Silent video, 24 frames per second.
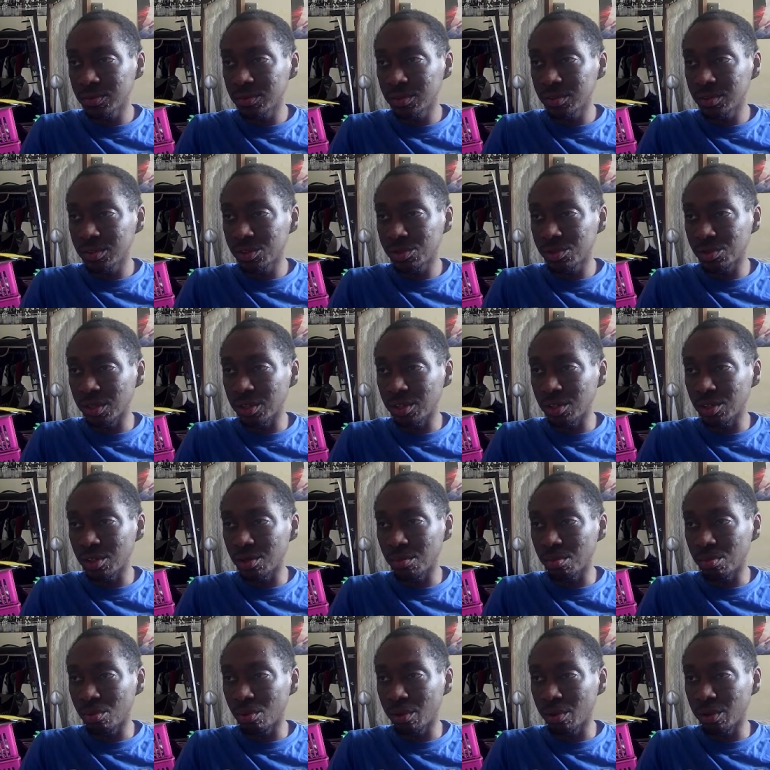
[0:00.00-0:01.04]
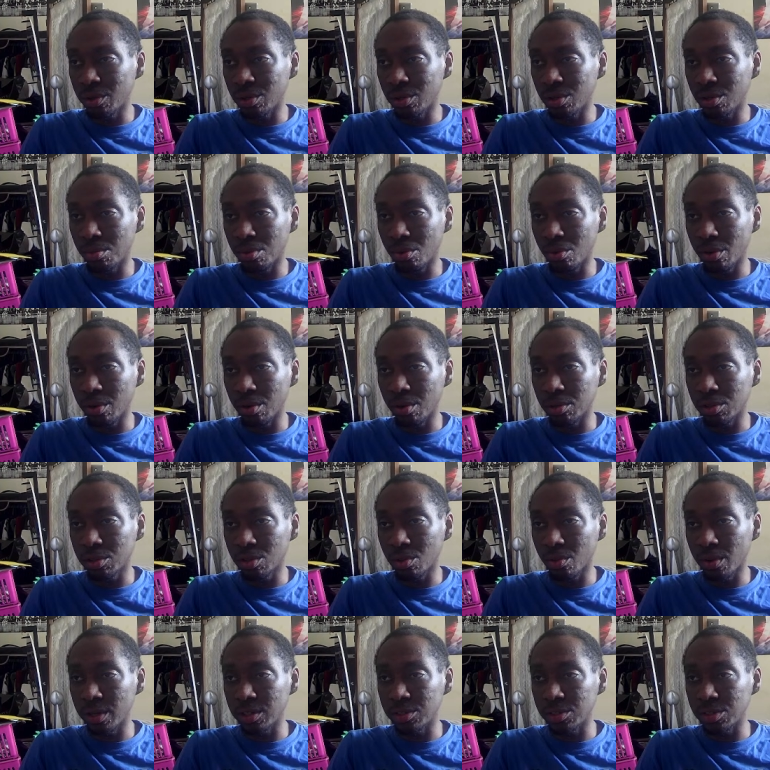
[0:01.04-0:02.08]
Straight to De Bruyne. De Bruyne
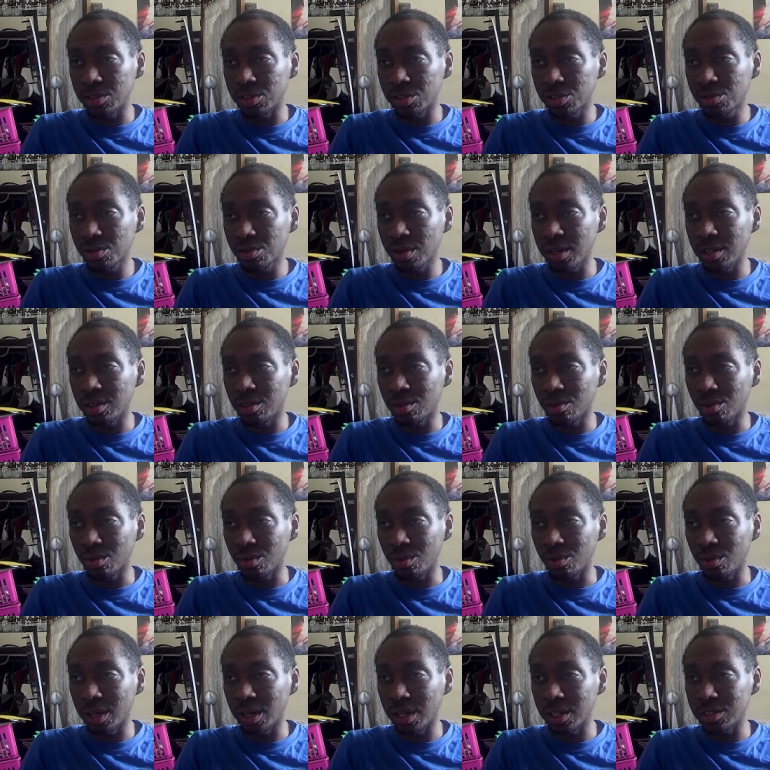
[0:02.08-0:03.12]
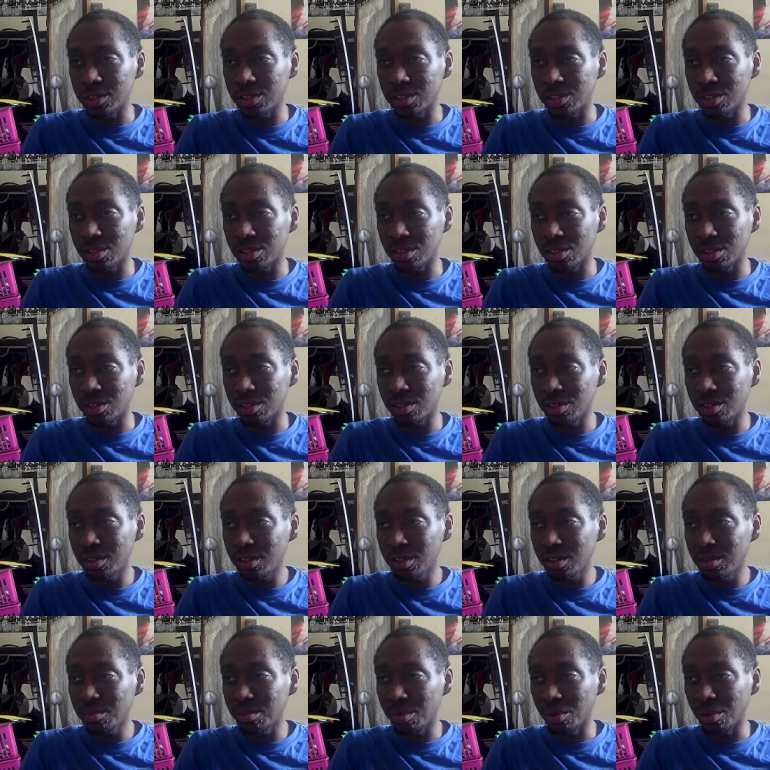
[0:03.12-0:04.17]
threads it straight through. Gets it to
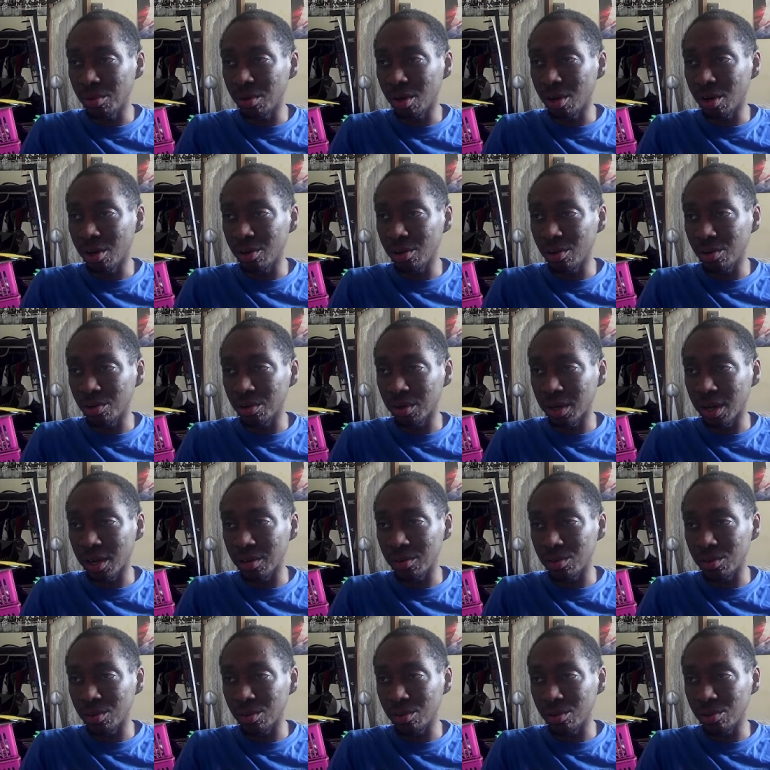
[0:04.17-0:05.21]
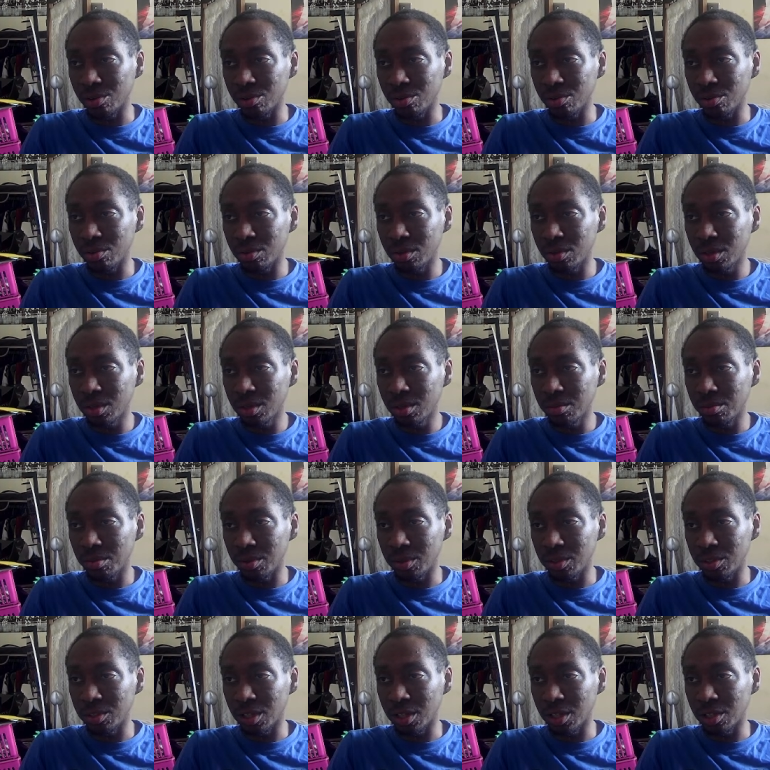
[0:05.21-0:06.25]
Bernardo. Now Doku. But
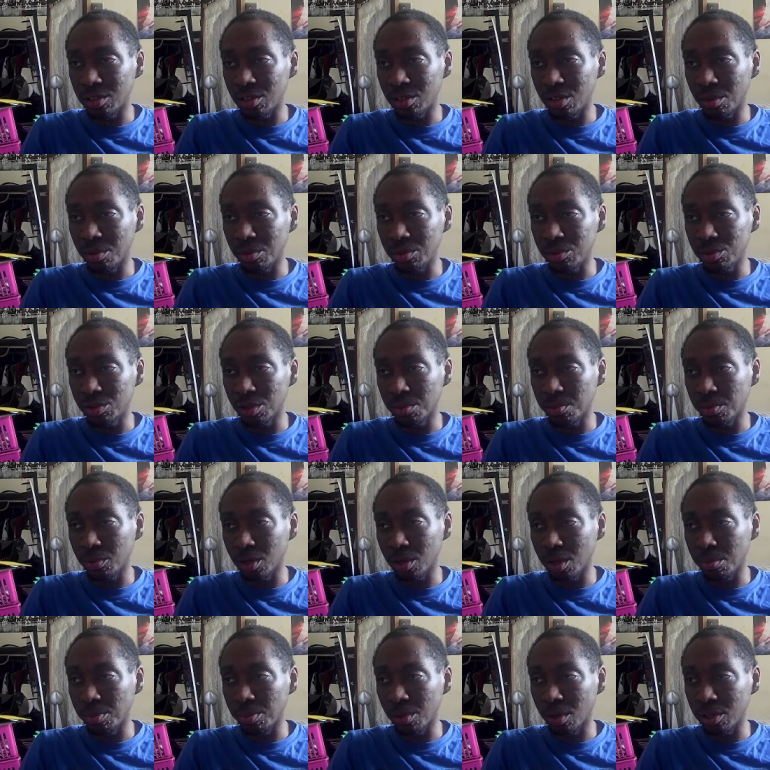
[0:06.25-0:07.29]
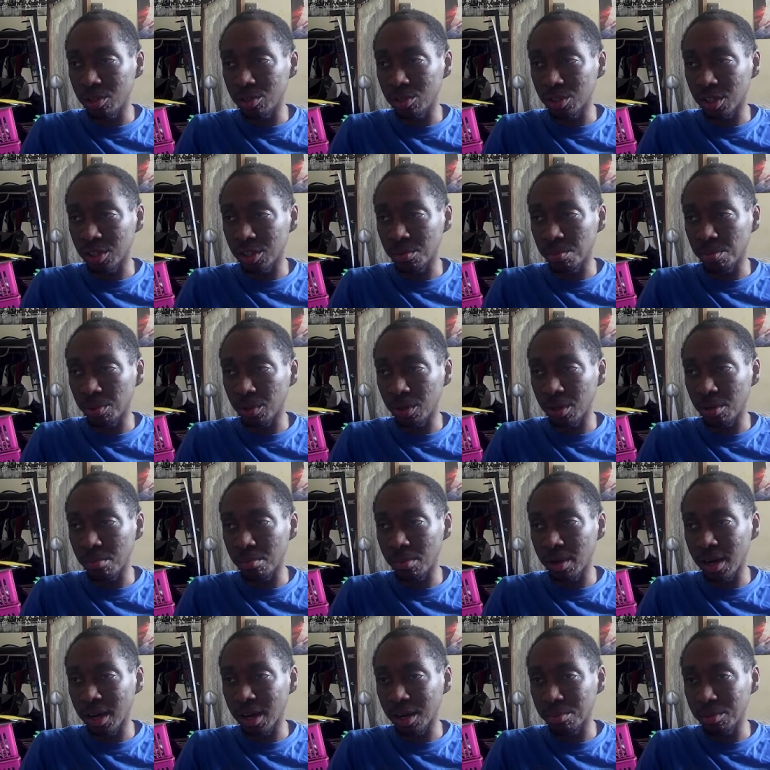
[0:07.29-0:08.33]
he's getting double, tripled up on. He tried to play it
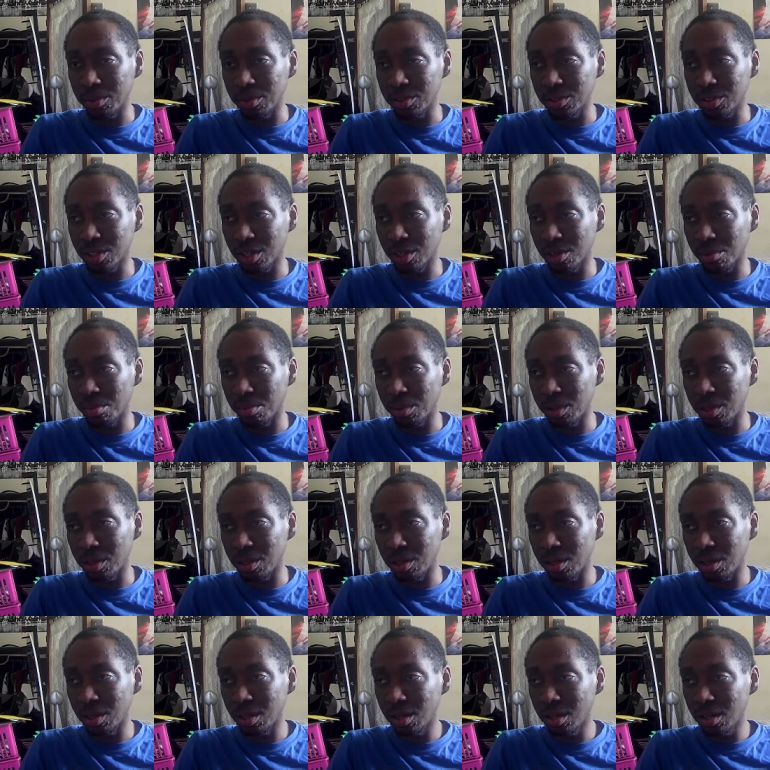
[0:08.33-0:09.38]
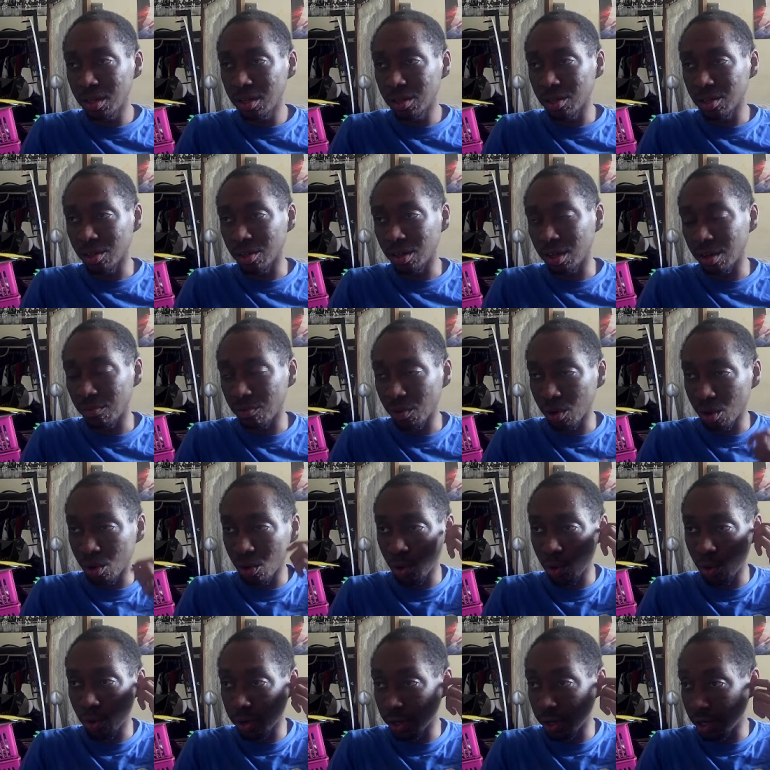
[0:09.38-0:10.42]
back, but it's going to be, they're going to give a
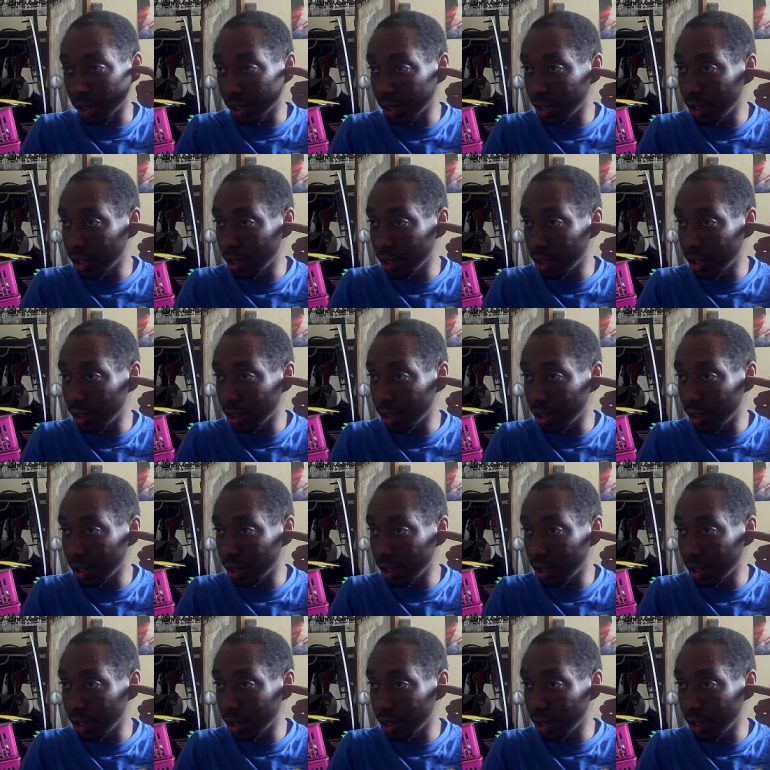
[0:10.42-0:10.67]
goal kick.